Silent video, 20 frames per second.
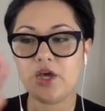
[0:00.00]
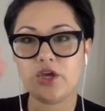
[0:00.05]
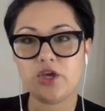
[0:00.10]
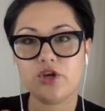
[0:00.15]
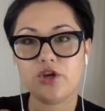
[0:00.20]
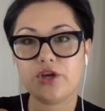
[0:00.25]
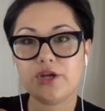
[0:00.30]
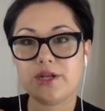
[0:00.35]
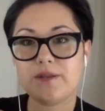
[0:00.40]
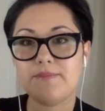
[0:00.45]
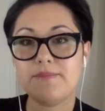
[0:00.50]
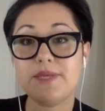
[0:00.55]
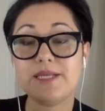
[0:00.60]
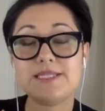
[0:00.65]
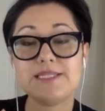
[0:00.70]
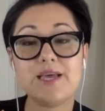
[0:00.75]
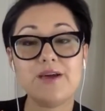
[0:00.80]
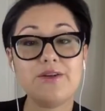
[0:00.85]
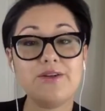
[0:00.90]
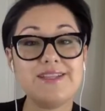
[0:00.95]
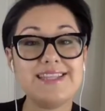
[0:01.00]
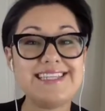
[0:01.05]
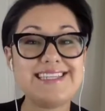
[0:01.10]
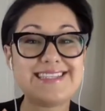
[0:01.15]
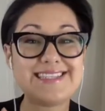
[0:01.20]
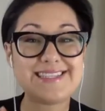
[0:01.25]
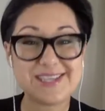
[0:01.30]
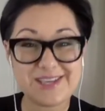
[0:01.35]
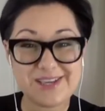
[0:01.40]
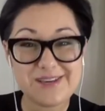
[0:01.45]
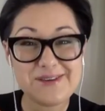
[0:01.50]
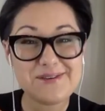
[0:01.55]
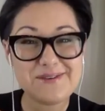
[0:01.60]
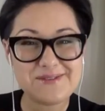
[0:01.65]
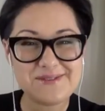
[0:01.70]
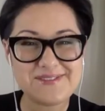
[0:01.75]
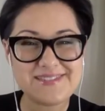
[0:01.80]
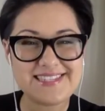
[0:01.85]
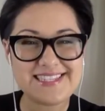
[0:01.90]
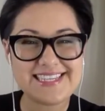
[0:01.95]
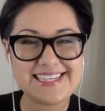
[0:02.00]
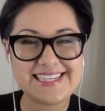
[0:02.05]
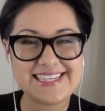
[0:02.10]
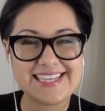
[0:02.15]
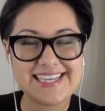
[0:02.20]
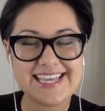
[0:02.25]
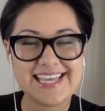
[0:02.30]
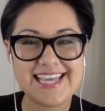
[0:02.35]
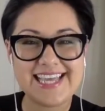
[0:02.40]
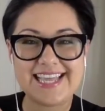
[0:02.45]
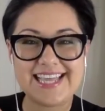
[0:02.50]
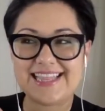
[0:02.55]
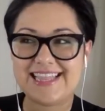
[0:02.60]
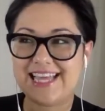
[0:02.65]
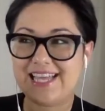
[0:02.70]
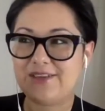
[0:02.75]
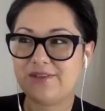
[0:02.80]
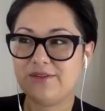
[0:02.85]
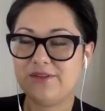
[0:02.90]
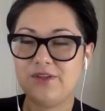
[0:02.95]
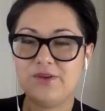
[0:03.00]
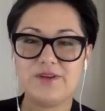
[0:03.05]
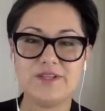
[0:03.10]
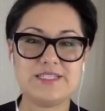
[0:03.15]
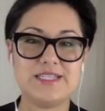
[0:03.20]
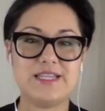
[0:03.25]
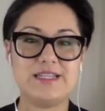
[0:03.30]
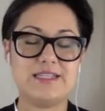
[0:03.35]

you're going to miss out on these cues that you'll notice that